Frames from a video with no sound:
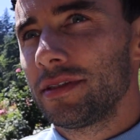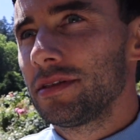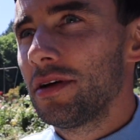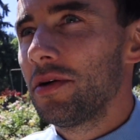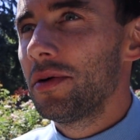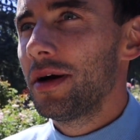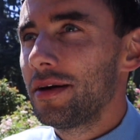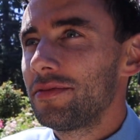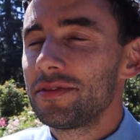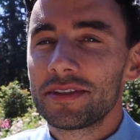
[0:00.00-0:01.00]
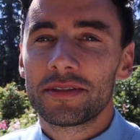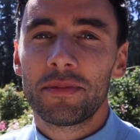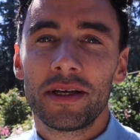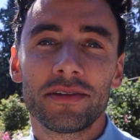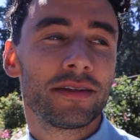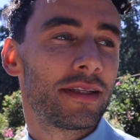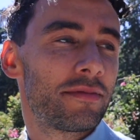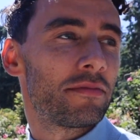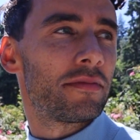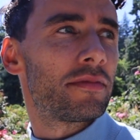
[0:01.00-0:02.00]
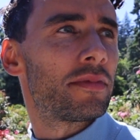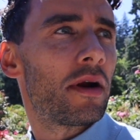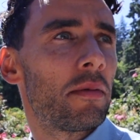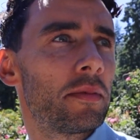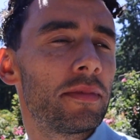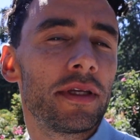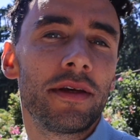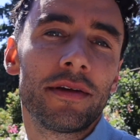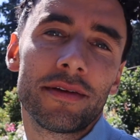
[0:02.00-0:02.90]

So I've smelled probably